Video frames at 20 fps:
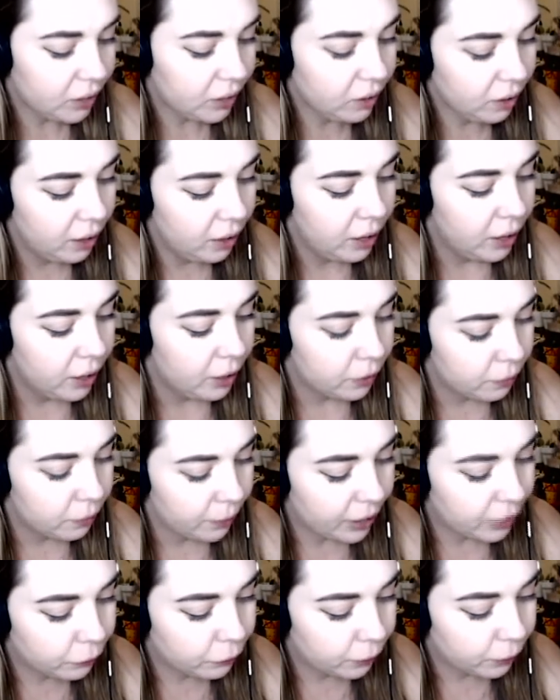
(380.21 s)
The right to
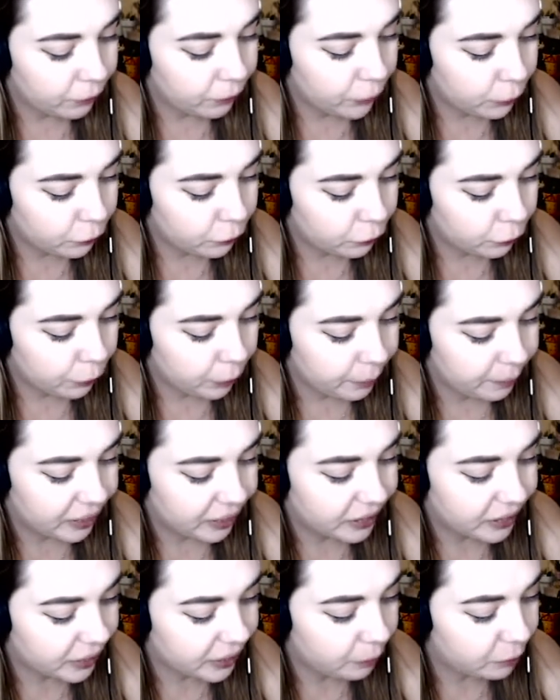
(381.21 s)
refuse treatment seems a
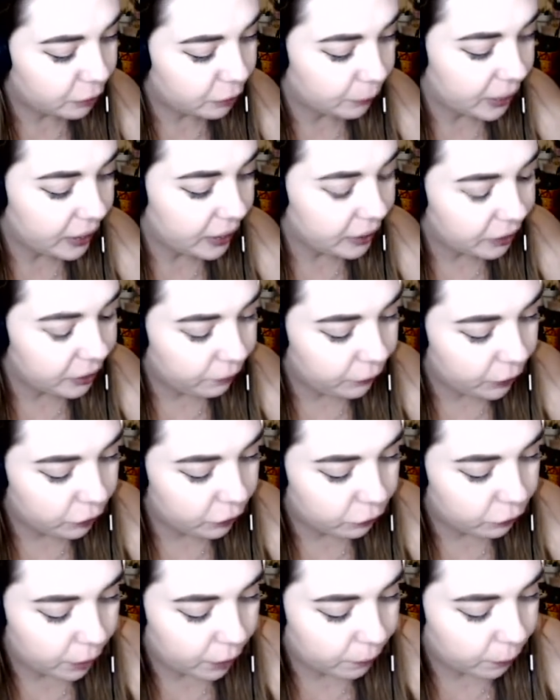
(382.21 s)
relatively
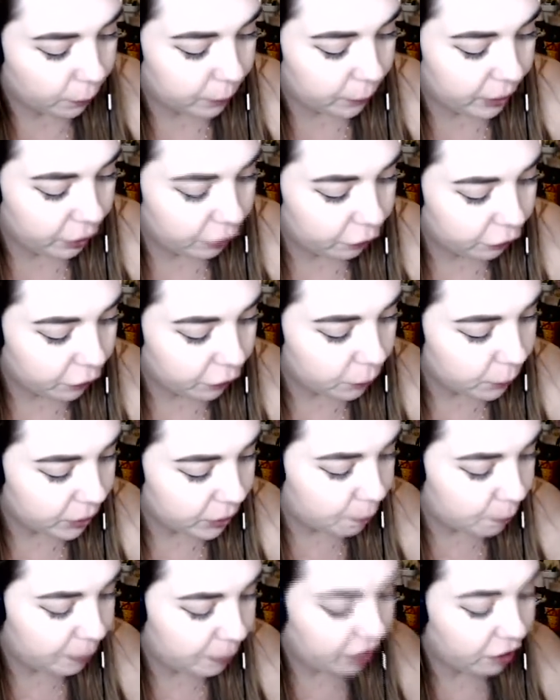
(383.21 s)
straightforward issue when the
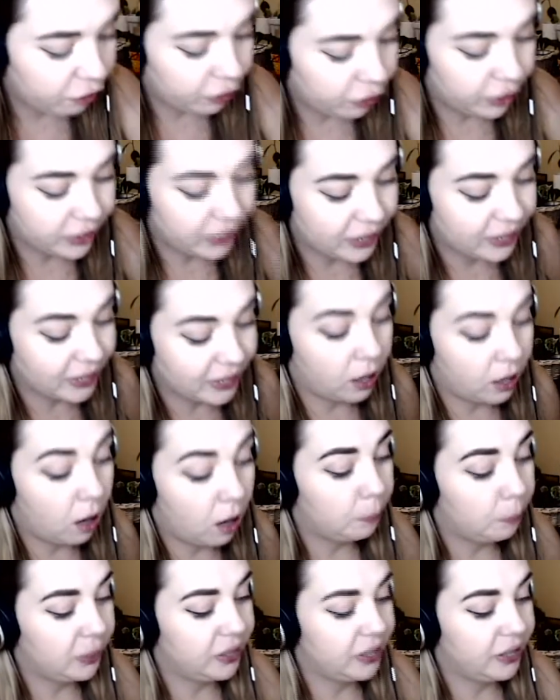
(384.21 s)
patient is a
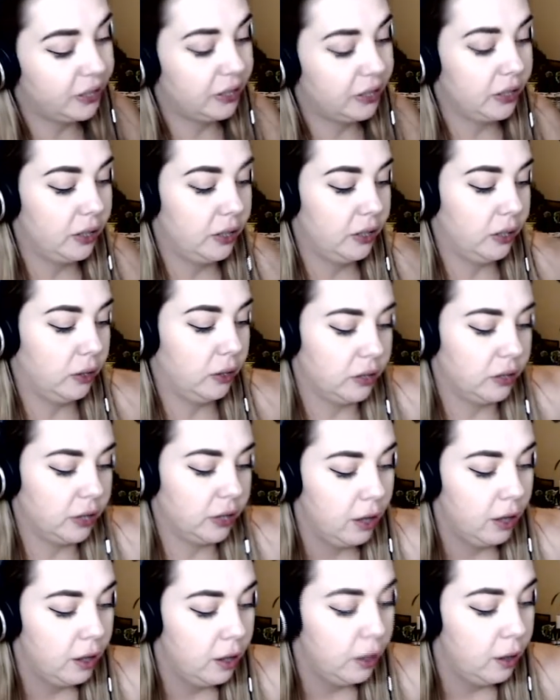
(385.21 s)
competent adult.
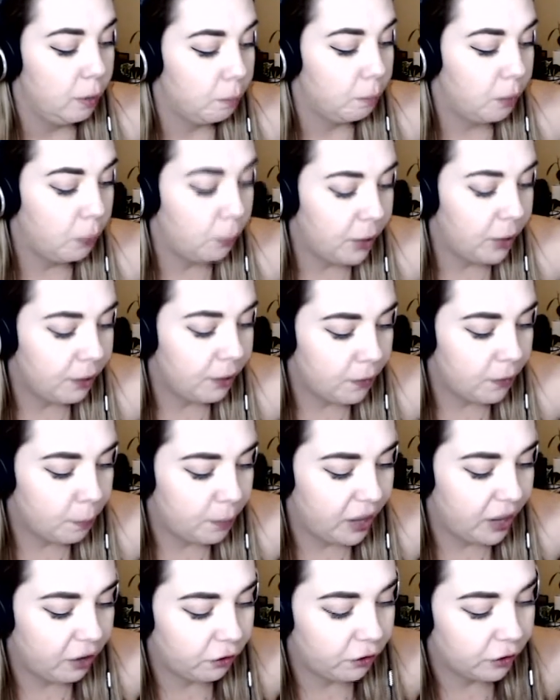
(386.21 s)
But what if the
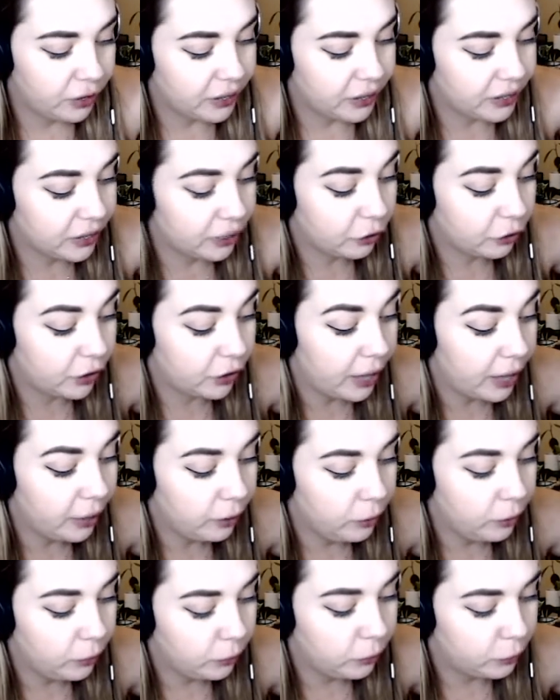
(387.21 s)
patient is a child whose
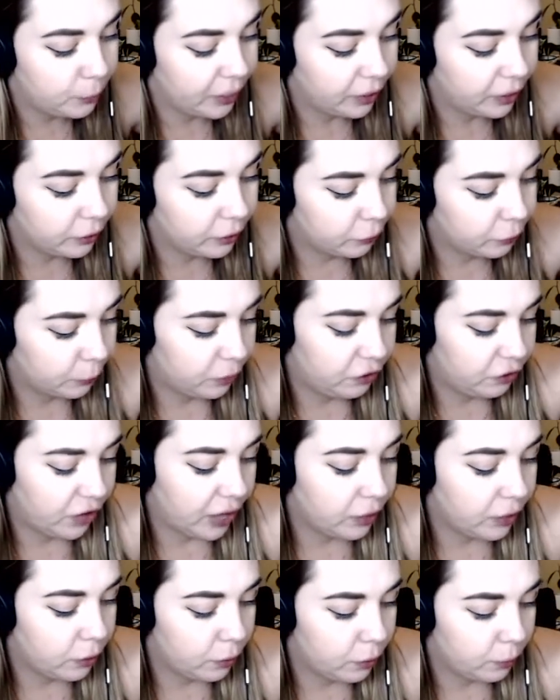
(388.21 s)
parents reject the
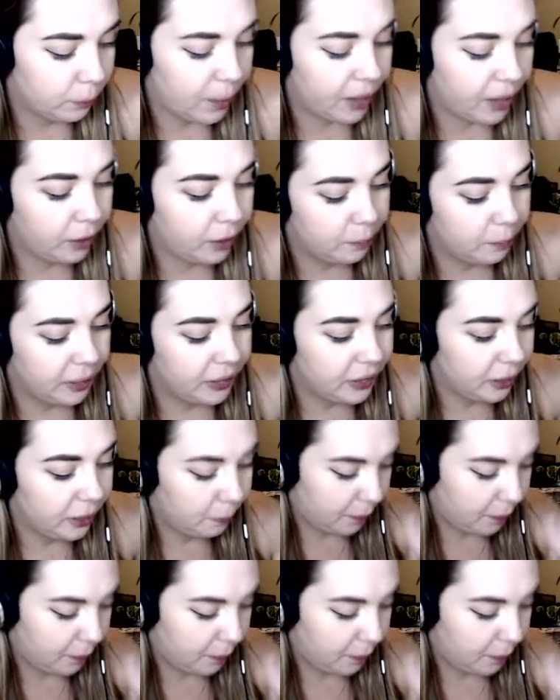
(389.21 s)
recommended medical